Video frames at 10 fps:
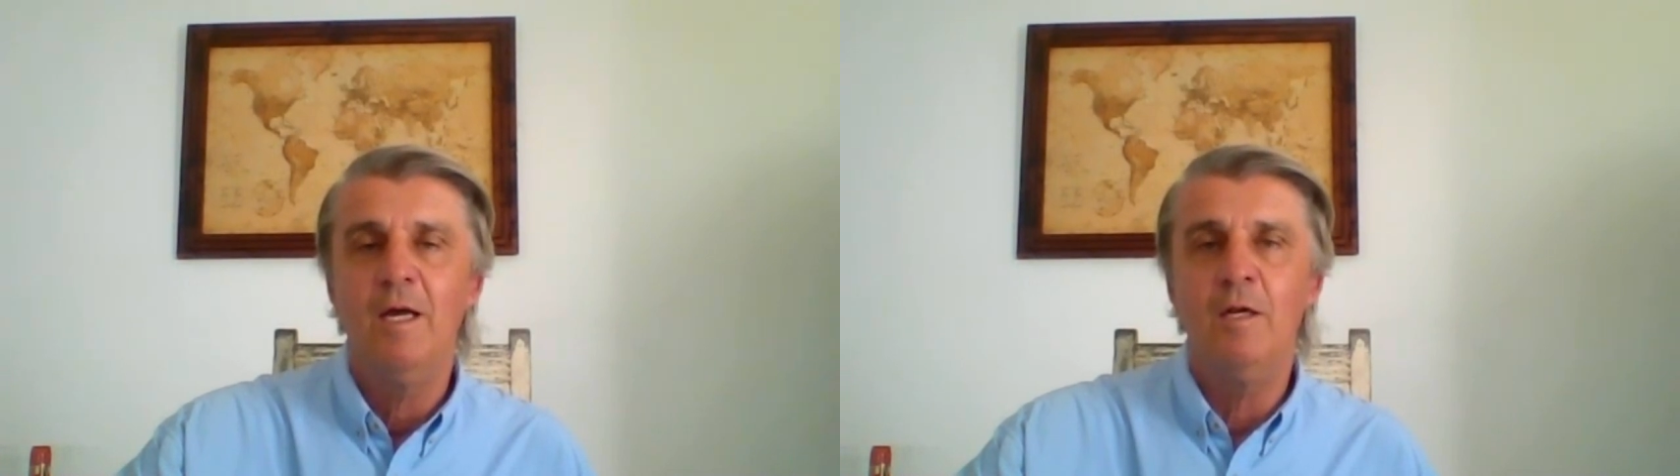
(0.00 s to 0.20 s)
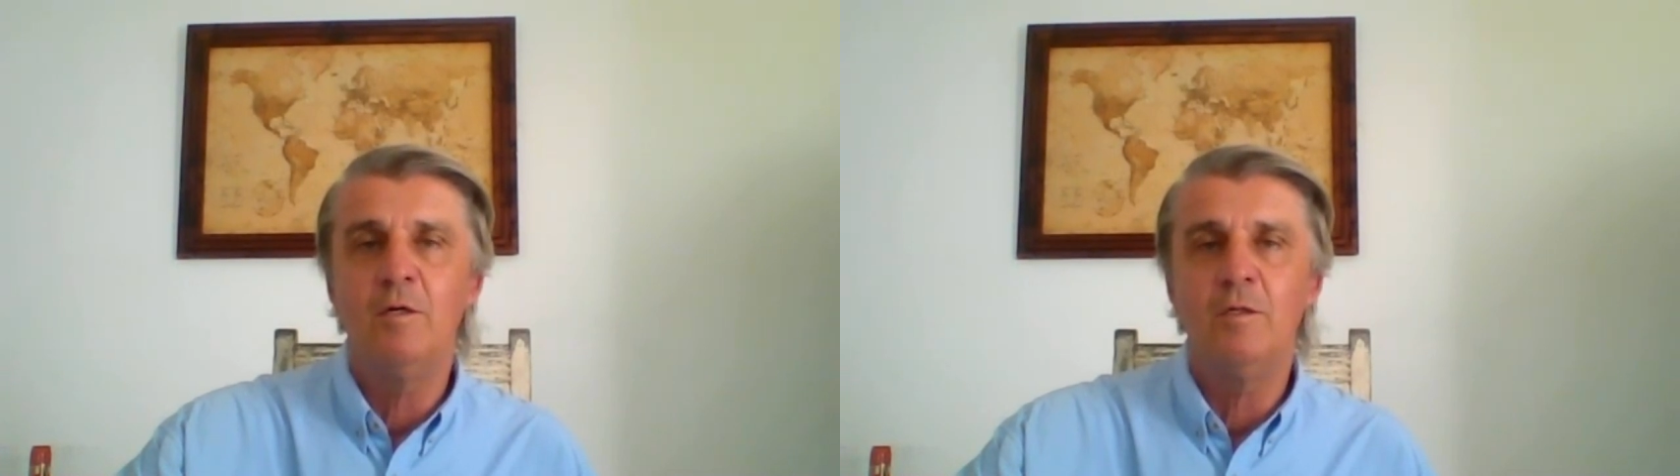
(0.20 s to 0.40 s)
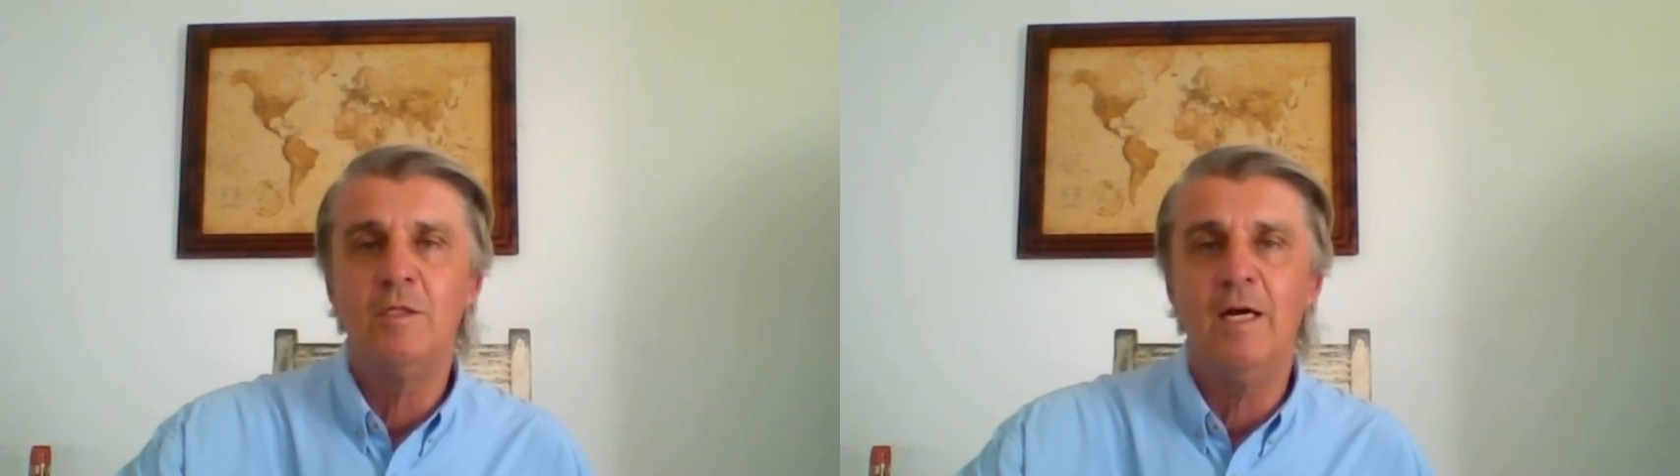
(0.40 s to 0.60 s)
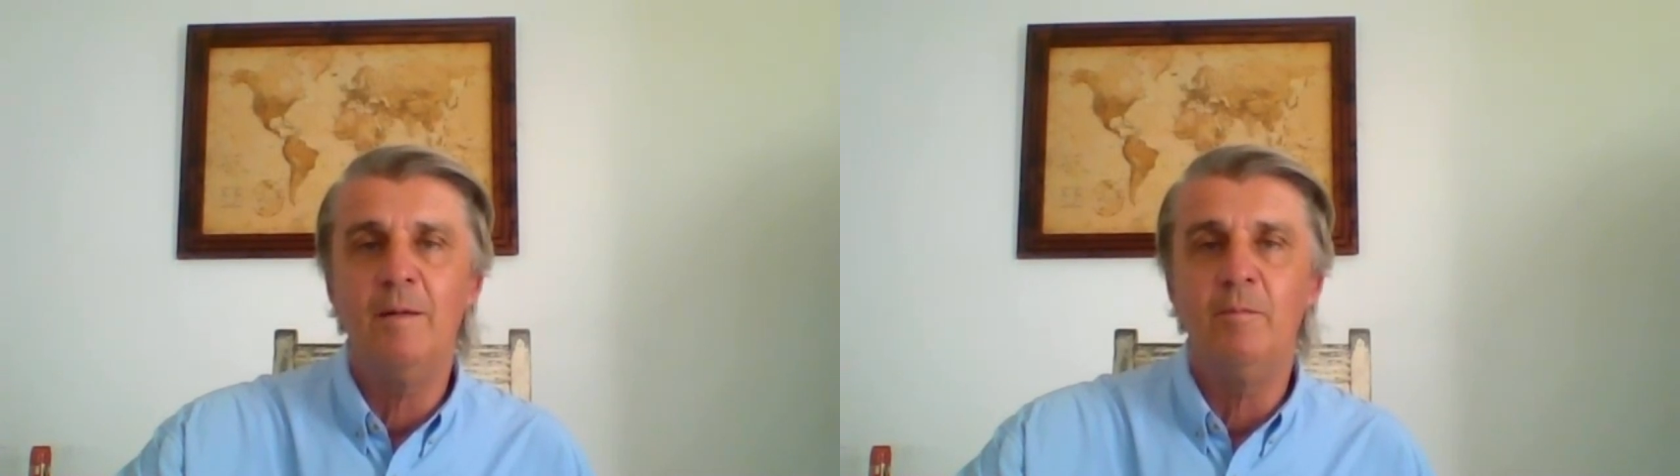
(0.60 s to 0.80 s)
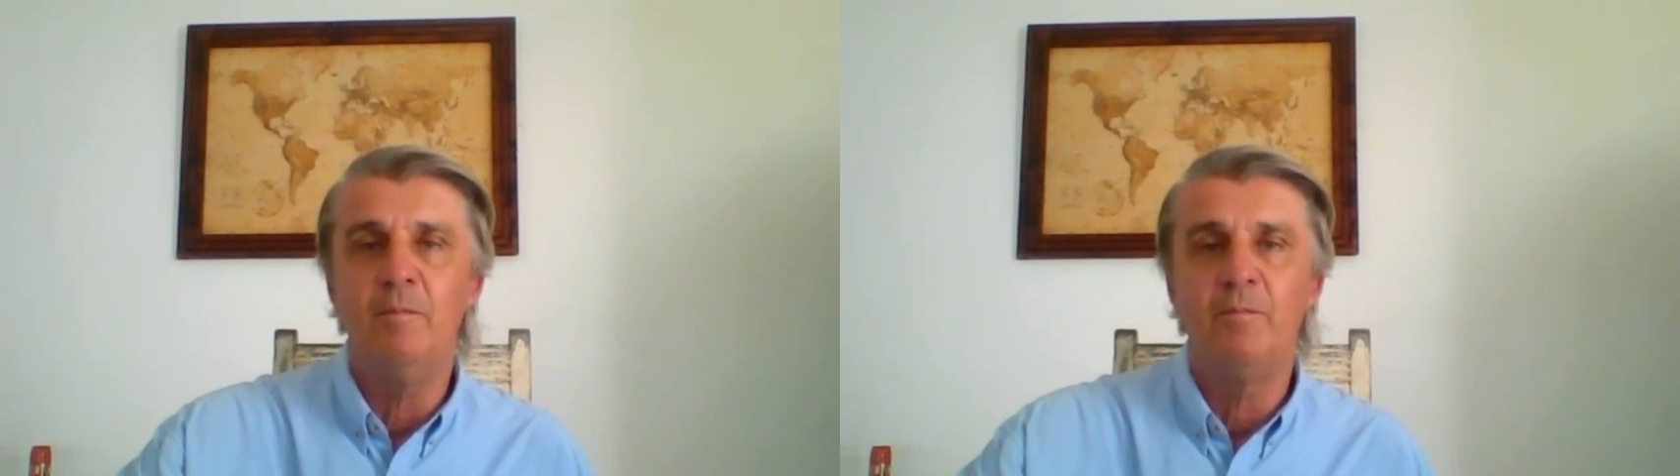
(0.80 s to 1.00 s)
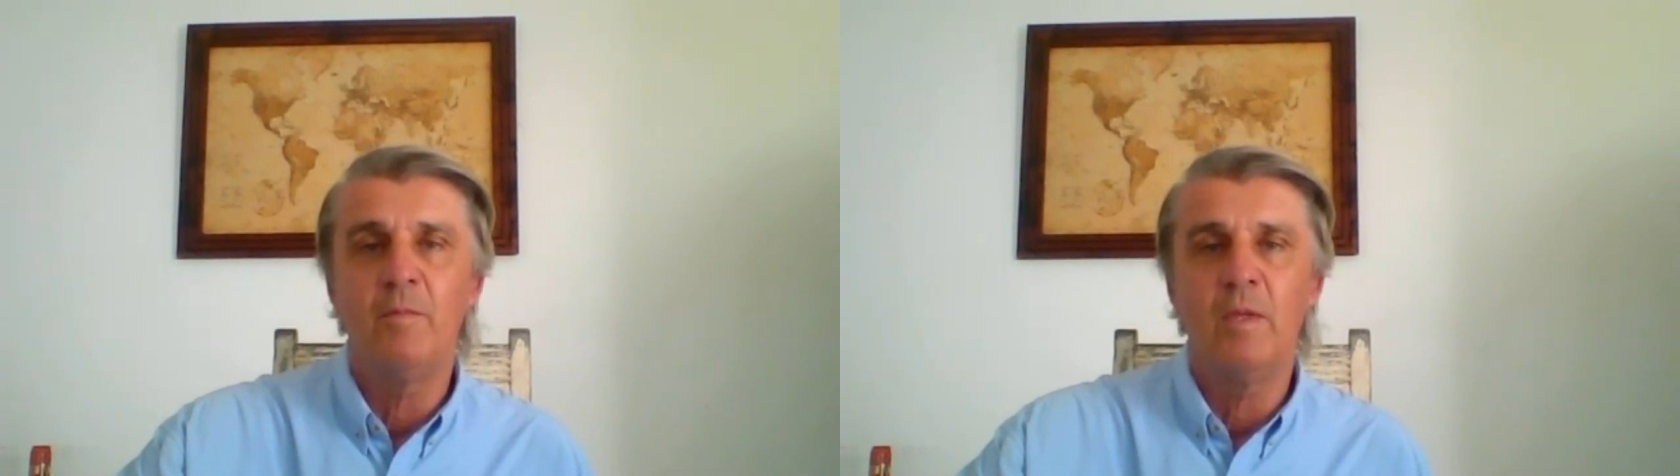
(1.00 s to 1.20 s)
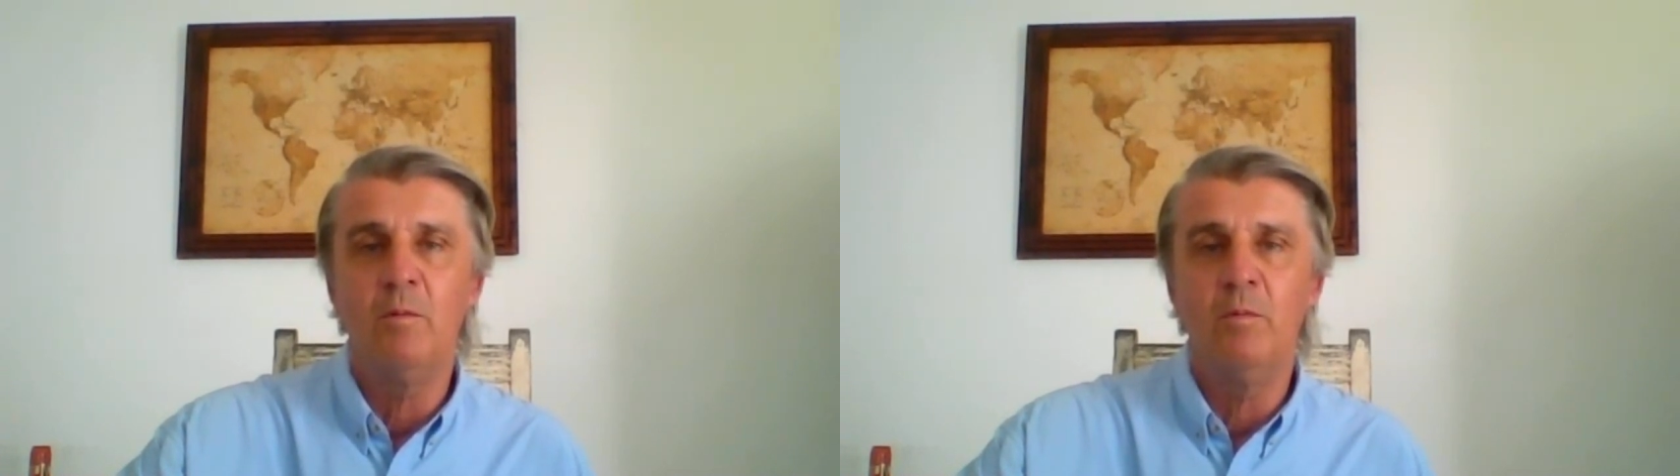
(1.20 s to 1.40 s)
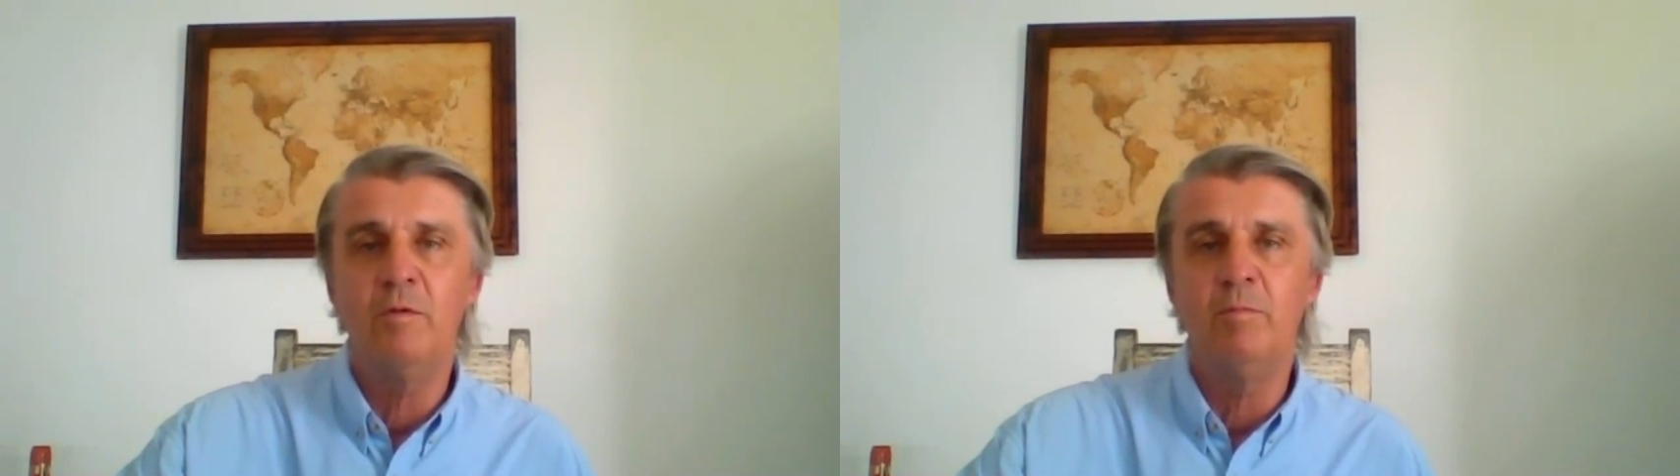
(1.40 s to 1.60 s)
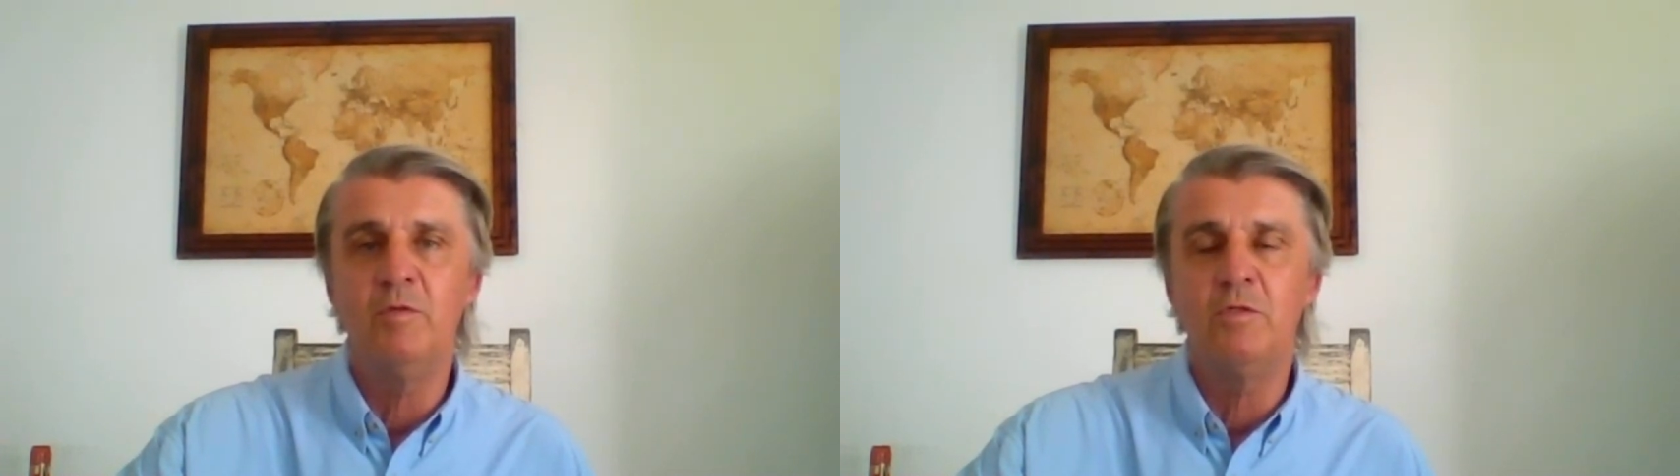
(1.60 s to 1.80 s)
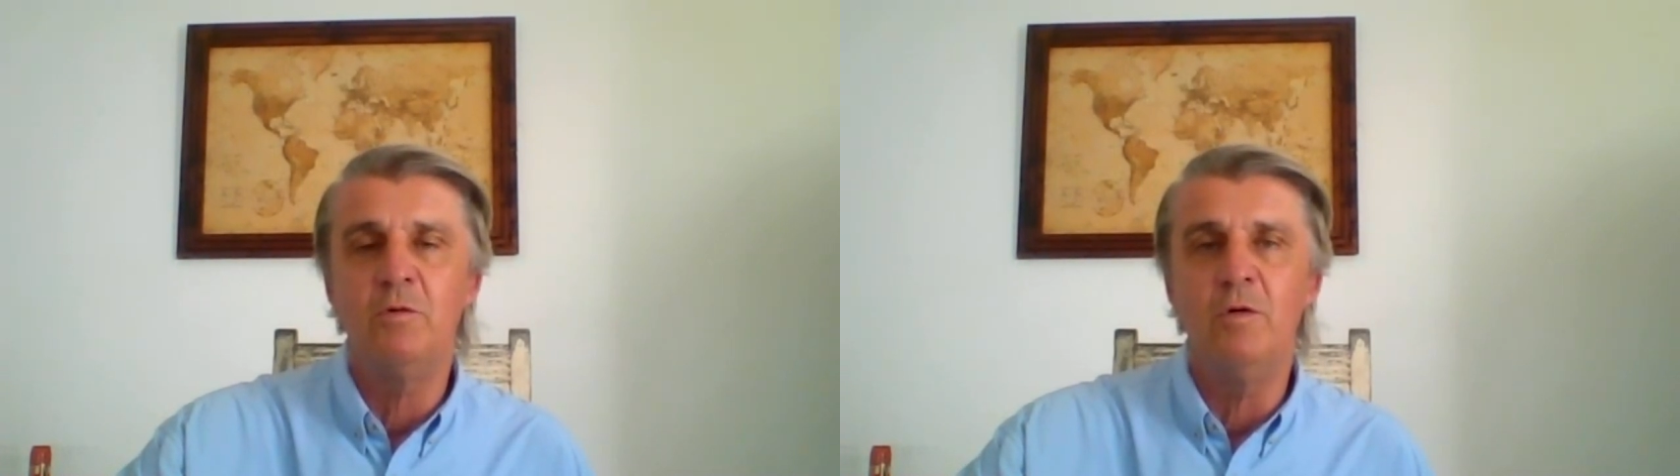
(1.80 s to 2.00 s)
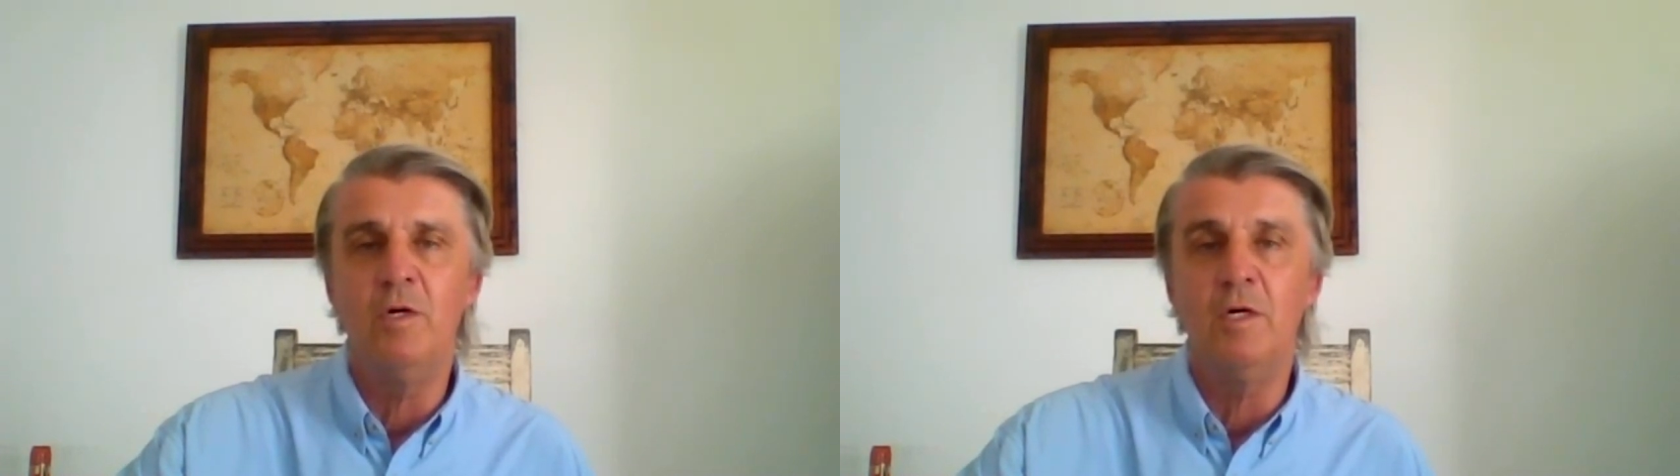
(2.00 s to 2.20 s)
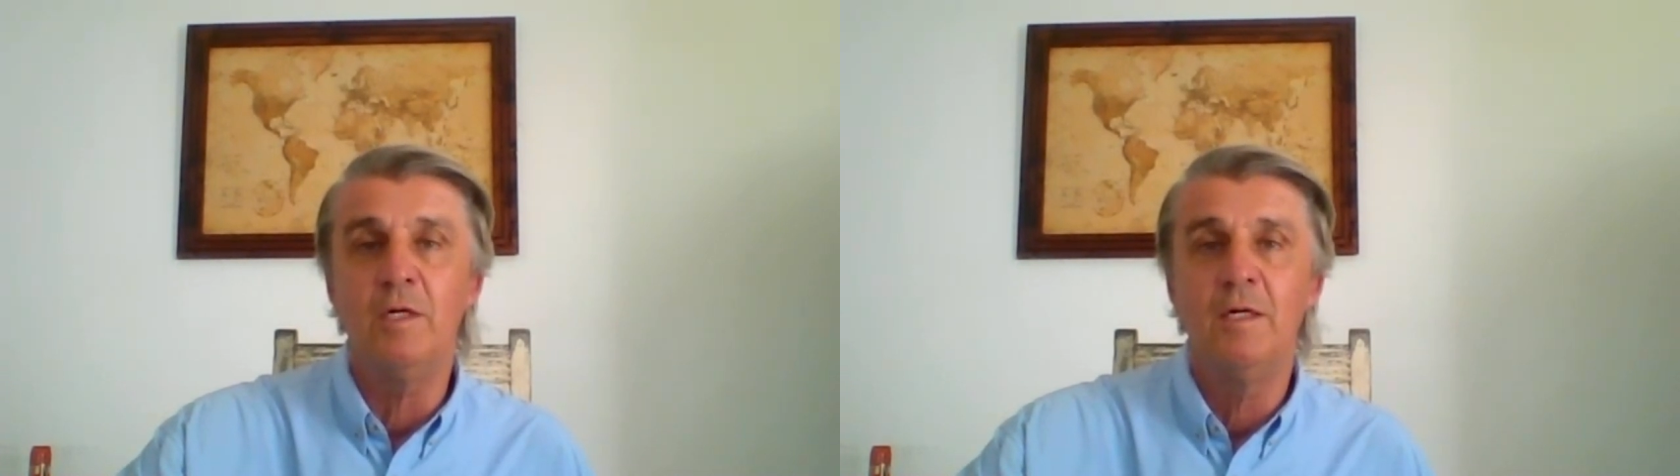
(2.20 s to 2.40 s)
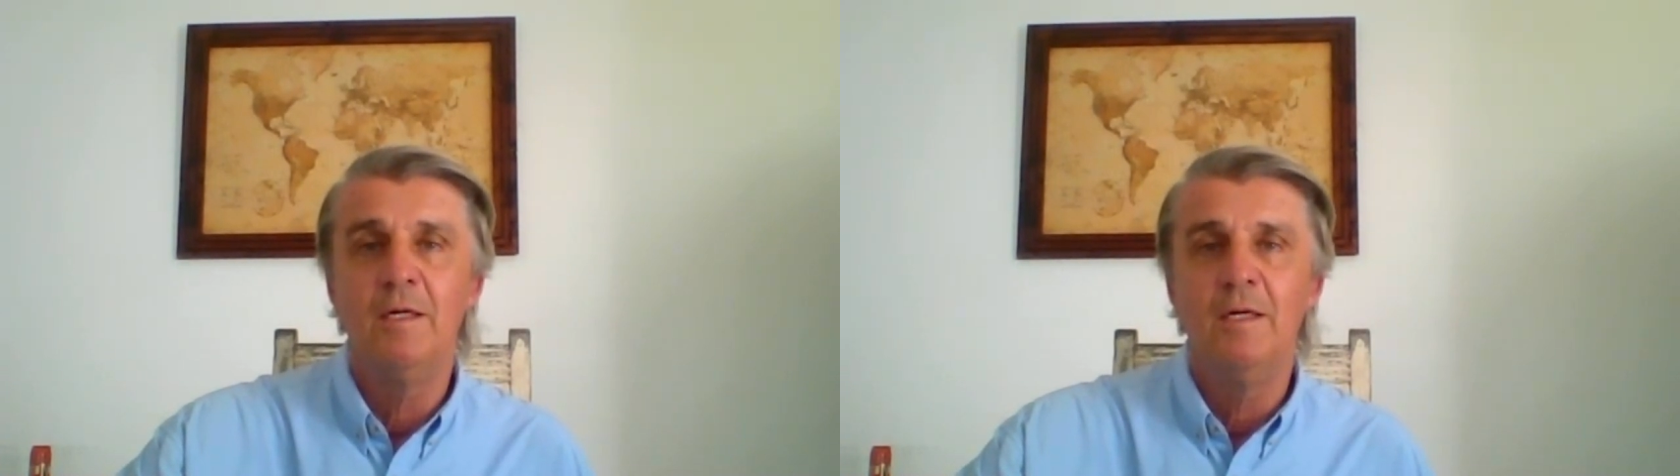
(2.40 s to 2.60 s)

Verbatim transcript: a little time with Mr. Ruark.